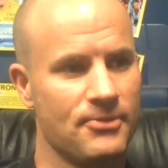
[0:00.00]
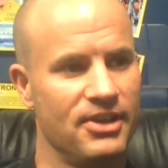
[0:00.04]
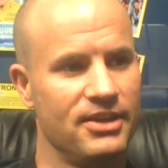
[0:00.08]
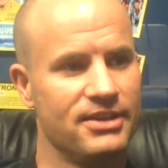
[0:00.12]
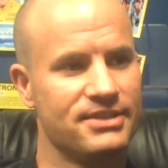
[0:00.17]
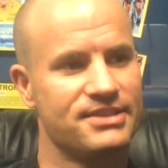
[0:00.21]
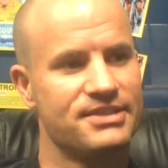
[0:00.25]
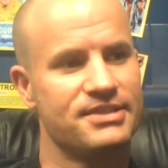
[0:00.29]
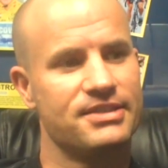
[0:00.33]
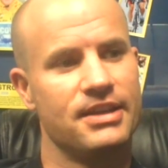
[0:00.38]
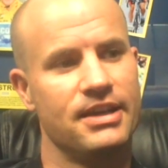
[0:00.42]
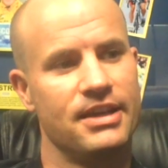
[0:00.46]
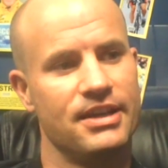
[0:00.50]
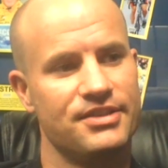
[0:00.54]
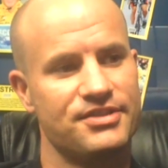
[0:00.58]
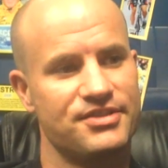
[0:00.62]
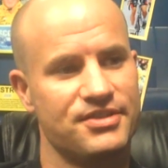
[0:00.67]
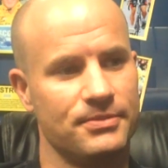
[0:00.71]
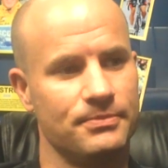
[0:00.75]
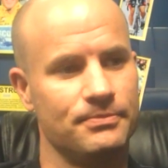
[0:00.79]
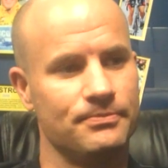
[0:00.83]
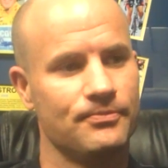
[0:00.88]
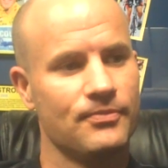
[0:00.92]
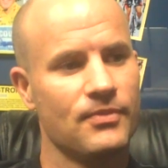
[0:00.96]
let's say,
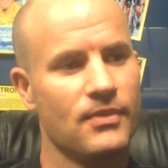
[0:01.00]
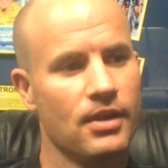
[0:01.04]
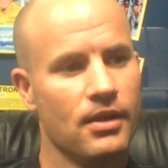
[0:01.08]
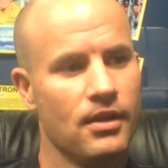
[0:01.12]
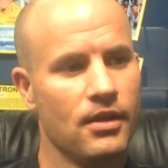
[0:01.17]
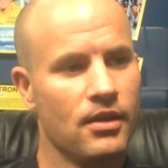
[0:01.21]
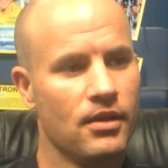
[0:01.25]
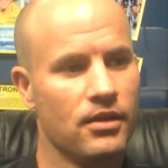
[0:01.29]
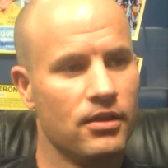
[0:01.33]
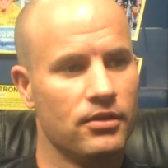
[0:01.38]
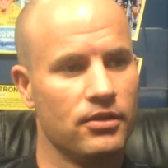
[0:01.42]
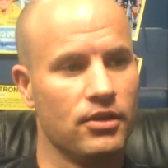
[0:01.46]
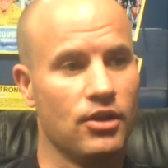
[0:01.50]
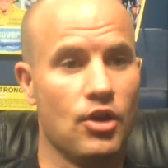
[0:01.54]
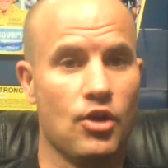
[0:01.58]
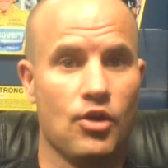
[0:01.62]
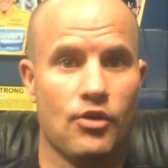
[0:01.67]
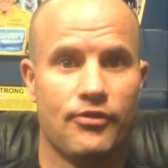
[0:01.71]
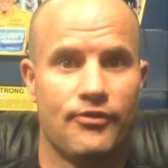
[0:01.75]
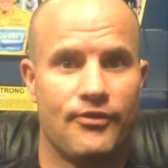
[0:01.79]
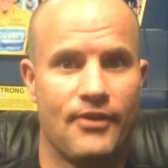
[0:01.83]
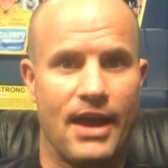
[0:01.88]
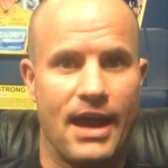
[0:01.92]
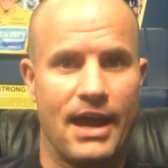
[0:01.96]
some
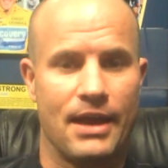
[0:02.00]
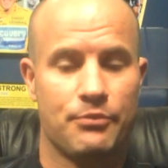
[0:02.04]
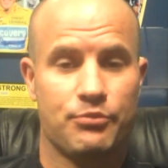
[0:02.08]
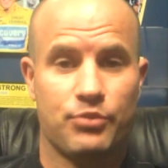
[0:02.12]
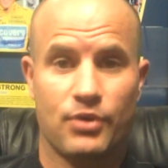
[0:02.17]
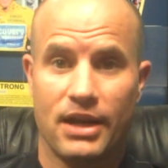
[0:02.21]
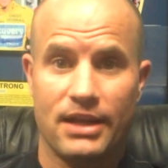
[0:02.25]
low-fat